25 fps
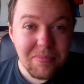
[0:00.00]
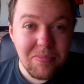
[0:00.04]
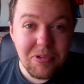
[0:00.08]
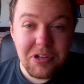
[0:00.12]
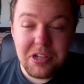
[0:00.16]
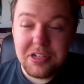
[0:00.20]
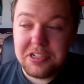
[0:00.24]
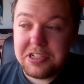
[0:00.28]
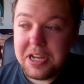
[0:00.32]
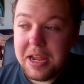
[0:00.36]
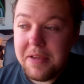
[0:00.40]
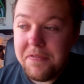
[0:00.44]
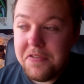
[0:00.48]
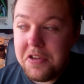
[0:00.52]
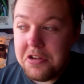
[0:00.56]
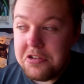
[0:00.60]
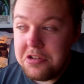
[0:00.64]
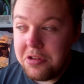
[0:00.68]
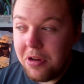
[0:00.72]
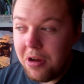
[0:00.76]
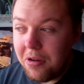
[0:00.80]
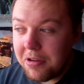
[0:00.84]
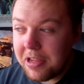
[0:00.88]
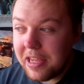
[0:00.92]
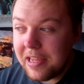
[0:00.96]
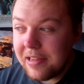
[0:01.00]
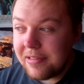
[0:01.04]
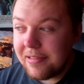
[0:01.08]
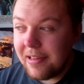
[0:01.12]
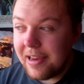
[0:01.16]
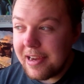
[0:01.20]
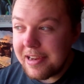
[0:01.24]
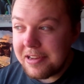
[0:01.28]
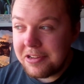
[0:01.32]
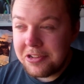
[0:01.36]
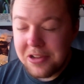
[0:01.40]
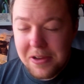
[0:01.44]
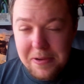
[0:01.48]
Because if you're talking
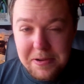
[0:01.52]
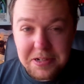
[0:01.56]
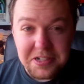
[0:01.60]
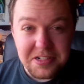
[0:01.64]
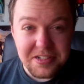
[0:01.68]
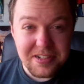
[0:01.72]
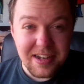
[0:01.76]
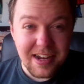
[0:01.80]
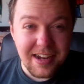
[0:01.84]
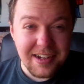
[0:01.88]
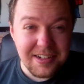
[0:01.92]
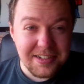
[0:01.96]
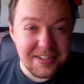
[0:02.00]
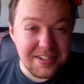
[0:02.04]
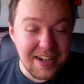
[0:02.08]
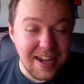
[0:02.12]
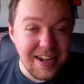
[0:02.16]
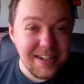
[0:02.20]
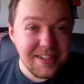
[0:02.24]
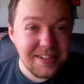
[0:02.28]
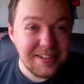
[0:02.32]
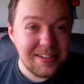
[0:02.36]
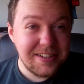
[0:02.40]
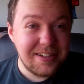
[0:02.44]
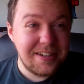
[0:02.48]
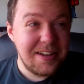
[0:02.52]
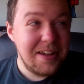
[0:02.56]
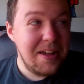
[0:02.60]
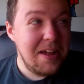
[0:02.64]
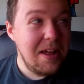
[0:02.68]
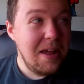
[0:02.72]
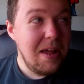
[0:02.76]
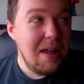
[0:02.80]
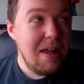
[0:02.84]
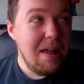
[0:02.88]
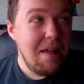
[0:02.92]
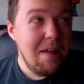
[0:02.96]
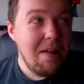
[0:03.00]
like ghosts exist,
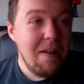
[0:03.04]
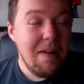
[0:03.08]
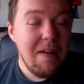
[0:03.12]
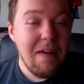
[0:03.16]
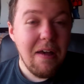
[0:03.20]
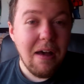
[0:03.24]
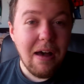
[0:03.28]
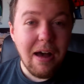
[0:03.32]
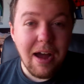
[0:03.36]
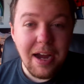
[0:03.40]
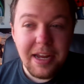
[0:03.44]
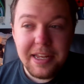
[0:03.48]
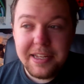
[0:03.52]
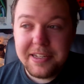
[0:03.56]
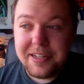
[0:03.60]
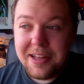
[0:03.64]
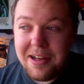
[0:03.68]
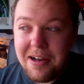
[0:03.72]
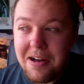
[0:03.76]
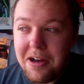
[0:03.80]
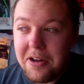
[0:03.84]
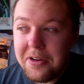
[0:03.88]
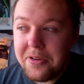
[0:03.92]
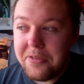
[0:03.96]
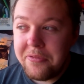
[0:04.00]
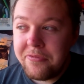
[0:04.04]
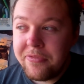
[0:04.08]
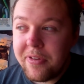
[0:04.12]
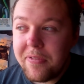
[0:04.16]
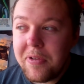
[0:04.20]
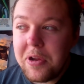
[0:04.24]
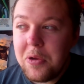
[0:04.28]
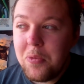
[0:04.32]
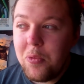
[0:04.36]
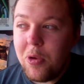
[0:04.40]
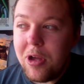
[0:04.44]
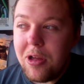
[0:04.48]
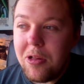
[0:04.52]
I can't
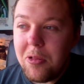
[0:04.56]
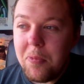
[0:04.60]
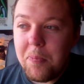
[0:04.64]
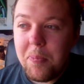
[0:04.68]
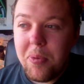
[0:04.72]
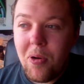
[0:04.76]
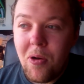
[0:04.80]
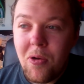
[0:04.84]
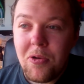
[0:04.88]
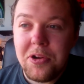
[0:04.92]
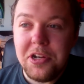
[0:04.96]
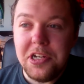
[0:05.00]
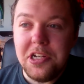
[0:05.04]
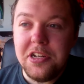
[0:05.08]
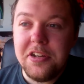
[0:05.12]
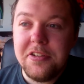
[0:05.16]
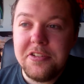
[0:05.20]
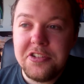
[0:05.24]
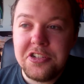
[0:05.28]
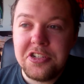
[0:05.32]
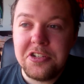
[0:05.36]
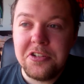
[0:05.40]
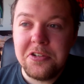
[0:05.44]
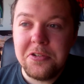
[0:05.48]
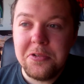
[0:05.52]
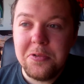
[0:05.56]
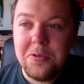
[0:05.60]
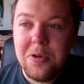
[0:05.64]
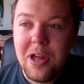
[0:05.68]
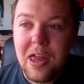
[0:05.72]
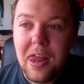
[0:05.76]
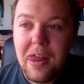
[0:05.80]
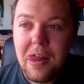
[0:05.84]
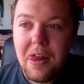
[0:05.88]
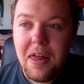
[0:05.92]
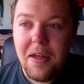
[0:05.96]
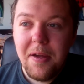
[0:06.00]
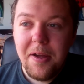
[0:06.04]
very well point you to
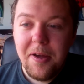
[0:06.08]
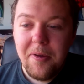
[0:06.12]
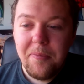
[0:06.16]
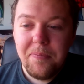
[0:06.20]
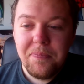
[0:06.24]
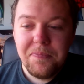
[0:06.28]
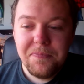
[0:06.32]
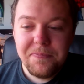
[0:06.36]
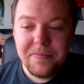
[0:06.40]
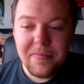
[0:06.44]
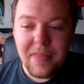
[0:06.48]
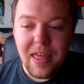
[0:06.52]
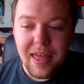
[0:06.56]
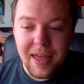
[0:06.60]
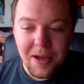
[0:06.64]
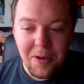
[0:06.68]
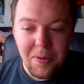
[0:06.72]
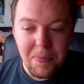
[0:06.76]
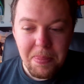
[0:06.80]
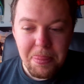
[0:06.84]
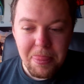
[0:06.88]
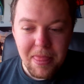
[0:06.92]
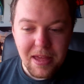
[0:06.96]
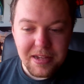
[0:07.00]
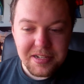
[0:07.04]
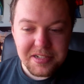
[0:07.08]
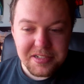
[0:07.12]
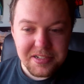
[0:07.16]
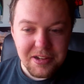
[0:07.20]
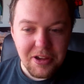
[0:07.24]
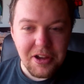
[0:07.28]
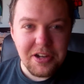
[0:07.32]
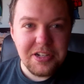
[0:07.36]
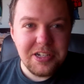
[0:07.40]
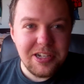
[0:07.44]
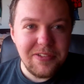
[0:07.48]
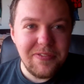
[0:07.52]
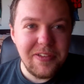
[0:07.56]
a, a
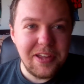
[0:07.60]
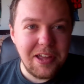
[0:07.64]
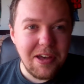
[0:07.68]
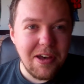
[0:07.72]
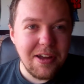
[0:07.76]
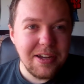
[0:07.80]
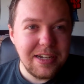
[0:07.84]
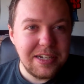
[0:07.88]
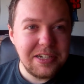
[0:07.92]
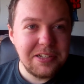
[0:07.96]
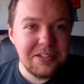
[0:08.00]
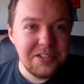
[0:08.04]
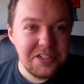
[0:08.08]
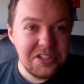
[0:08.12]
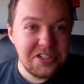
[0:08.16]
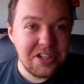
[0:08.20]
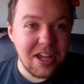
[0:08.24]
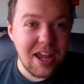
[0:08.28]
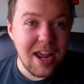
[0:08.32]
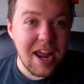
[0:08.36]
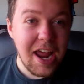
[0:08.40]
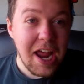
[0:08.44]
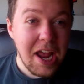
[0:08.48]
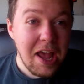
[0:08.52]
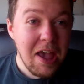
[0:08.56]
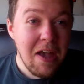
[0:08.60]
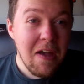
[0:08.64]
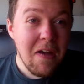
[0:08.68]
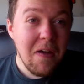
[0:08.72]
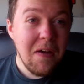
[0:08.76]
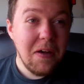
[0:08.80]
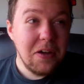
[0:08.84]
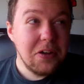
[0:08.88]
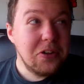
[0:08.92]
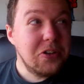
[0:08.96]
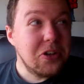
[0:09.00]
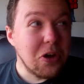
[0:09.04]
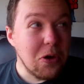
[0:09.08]
scientific article saying
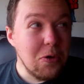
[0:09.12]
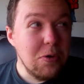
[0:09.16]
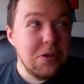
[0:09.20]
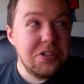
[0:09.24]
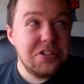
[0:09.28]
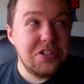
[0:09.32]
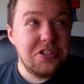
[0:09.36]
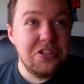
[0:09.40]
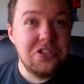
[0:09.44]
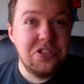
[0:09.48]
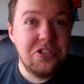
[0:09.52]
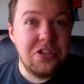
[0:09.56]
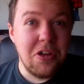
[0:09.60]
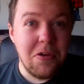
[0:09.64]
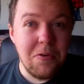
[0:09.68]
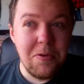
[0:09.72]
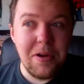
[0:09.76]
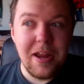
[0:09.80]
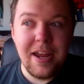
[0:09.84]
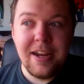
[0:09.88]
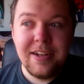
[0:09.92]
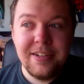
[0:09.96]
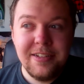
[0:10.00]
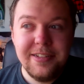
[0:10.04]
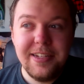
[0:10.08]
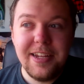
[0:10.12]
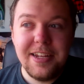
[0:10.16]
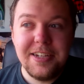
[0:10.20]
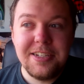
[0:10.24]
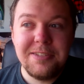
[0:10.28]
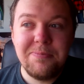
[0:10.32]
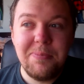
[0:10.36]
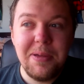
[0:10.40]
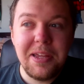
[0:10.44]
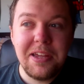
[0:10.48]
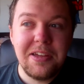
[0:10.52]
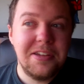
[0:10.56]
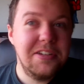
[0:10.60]
ghosts don't
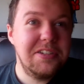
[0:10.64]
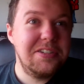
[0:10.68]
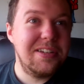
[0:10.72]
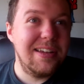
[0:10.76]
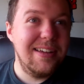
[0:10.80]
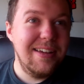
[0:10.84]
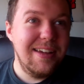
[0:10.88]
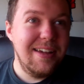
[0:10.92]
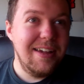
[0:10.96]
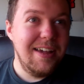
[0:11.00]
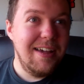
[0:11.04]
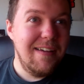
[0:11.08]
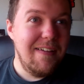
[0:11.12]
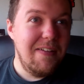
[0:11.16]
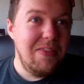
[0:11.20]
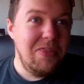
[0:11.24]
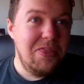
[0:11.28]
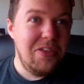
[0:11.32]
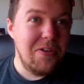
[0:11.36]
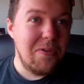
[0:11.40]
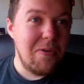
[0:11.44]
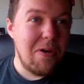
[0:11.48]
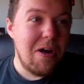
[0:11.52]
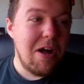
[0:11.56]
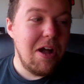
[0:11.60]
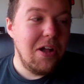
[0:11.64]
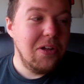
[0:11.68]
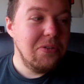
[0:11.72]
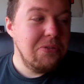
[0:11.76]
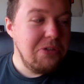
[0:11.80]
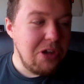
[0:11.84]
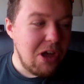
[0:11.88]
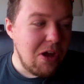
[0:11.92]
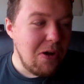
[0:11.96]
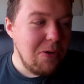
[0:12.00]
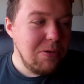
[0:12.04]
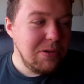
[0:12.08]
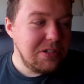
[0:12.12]
exist because there are
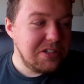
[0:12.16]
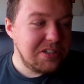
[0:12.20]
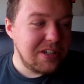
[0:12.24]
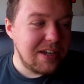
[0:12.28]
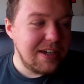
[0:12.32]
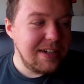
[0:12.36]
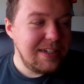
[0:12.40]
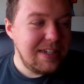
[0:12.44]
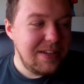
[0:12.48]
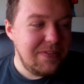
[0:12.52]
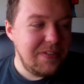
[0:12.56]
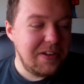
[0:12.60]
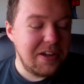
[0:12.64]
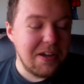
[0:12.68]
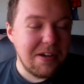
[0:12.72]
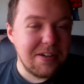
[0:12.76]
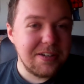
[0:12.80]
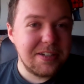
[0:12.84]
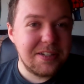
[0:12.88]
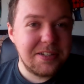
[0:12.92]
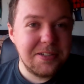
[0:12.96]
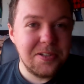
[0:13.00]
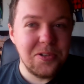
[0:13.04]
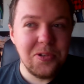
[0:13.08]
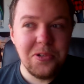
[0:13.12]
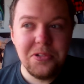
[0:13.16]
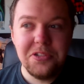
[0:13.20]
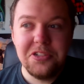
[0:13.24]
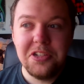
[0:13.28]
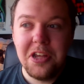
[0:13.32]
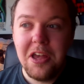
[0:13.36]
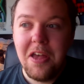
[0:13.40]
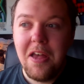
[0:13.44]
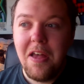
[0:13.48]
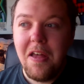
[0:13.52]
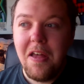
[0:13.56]
no scientific articles